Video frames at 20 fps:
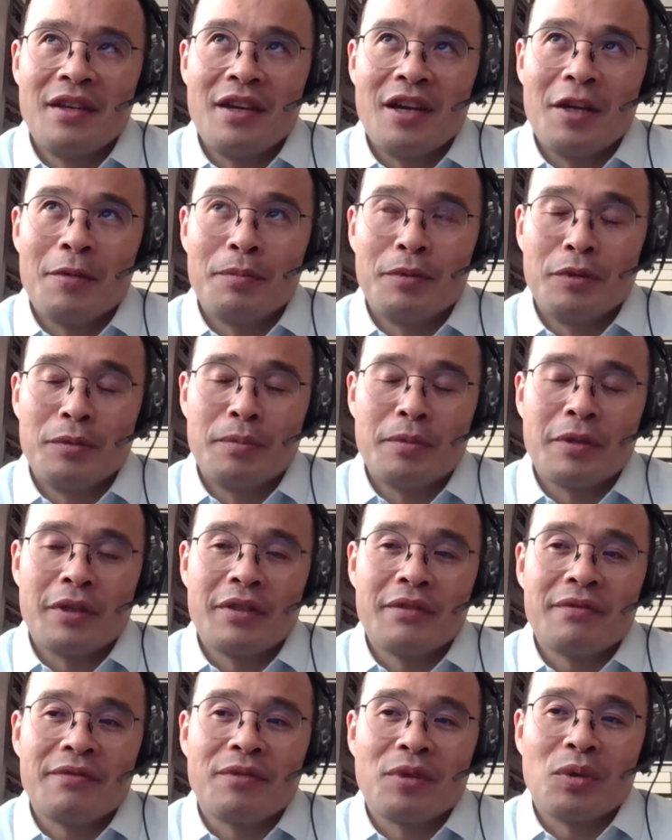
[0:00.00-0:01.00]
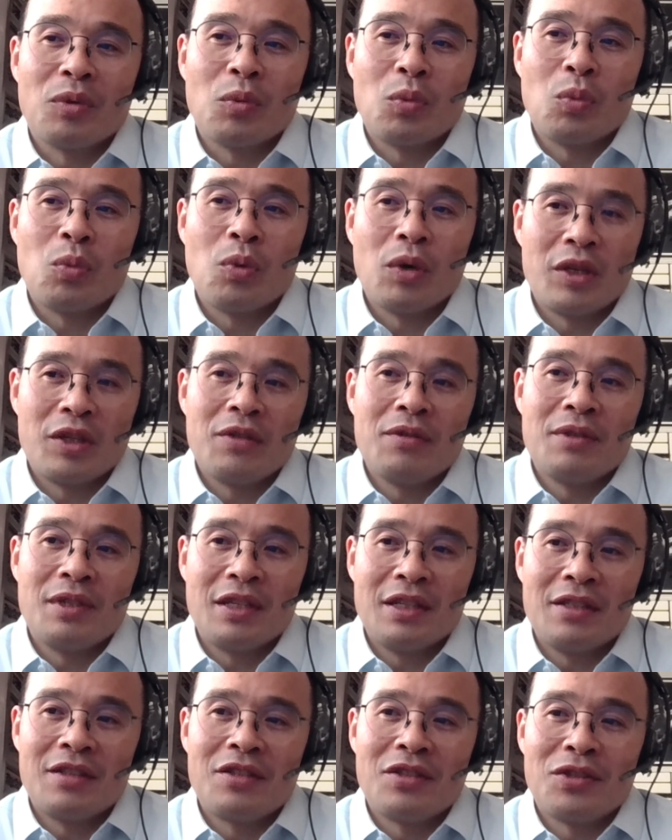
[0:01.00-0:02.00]
a blueprint for what you
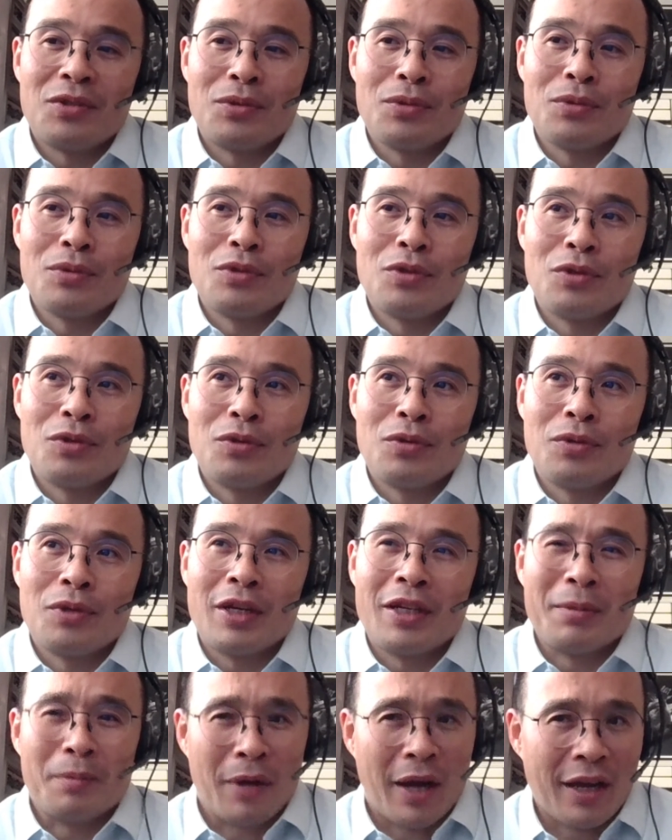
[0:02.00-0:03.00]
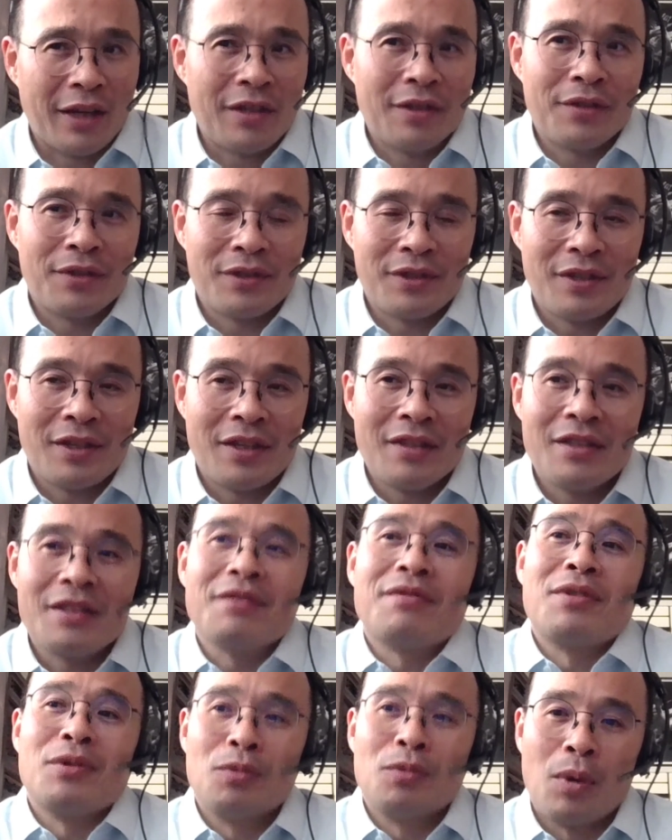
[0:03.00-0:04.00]
need to do in a practical sense
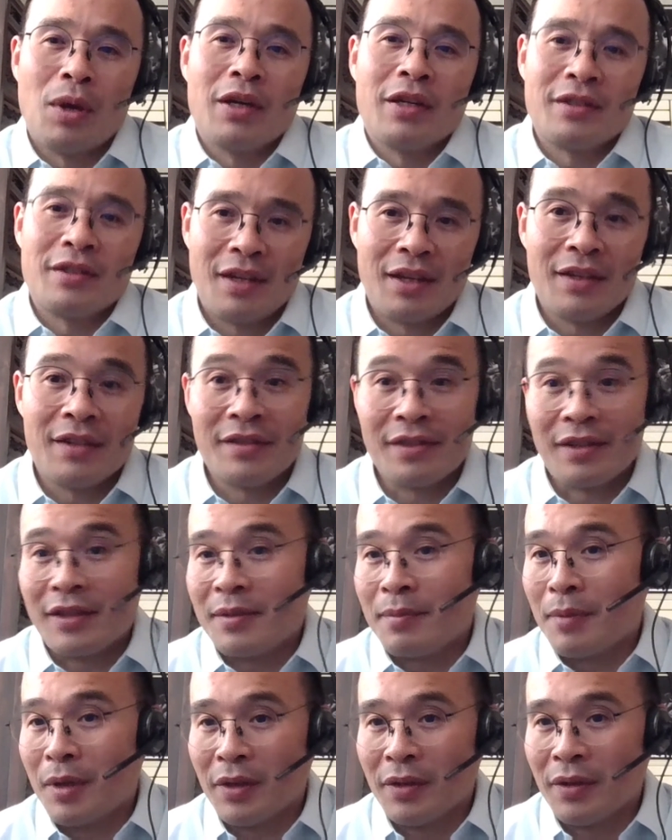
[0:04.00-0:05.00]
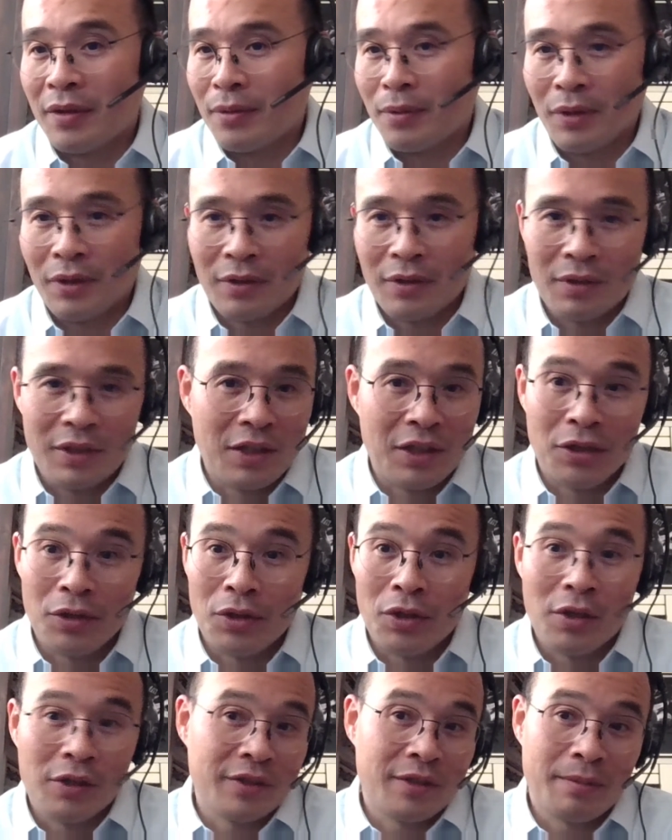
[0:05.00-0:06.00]
if you want to take a 6 month or a year
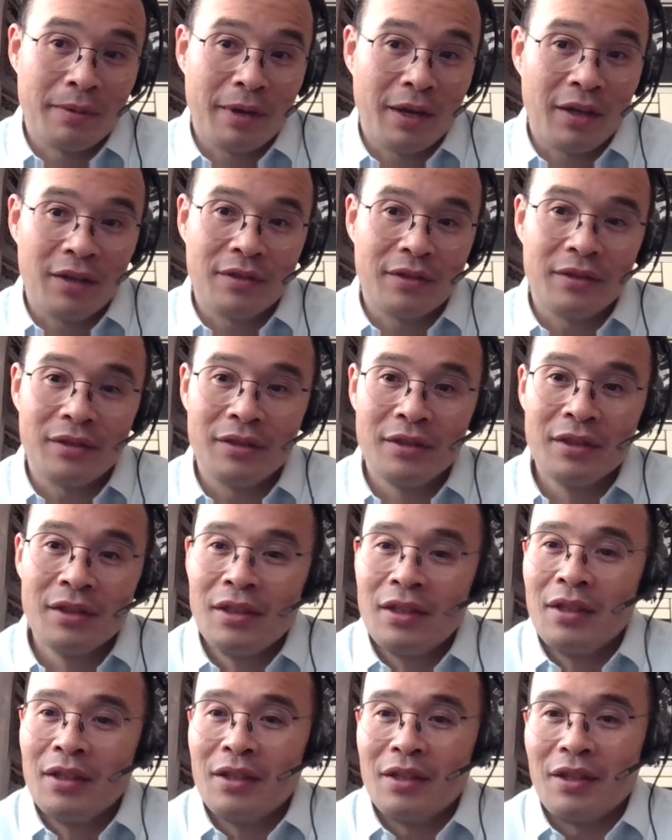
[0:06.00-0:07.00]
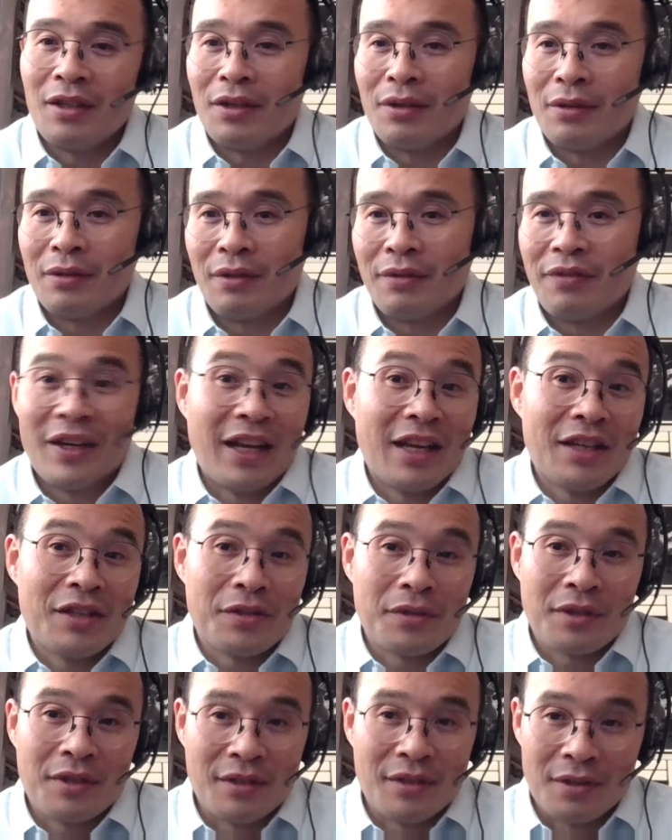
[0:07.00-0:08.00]
long sabbatical. The
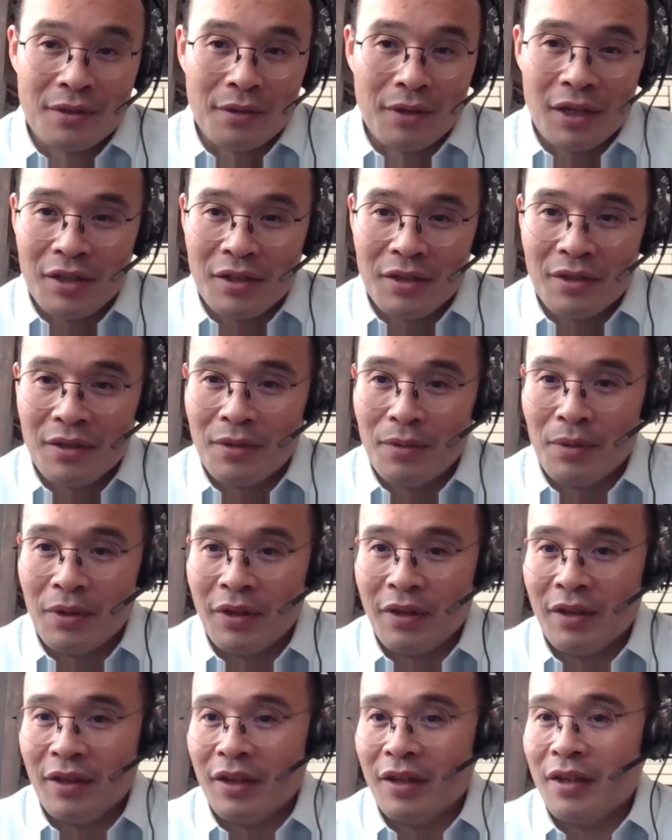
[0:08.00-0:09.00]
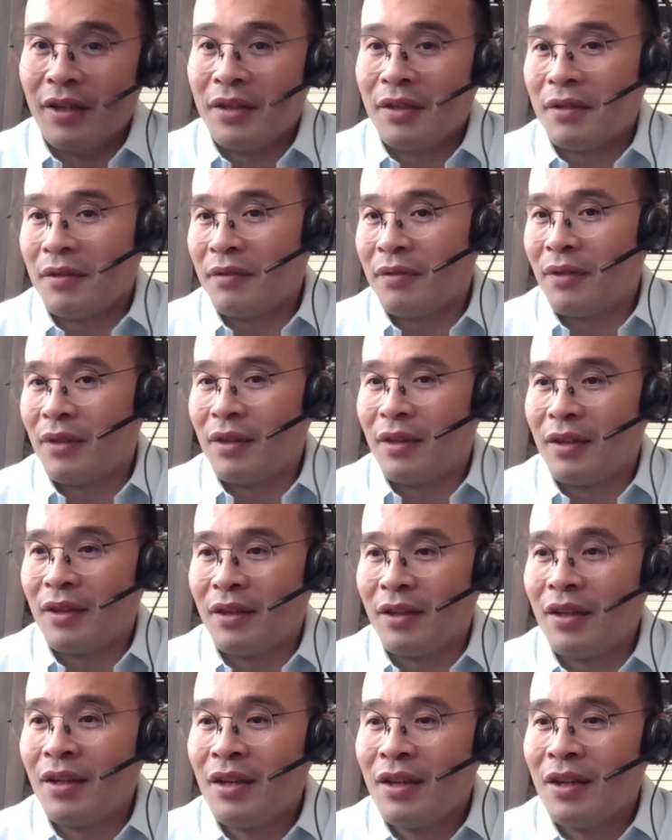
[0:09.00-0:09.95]
financial considerations you want to think of, the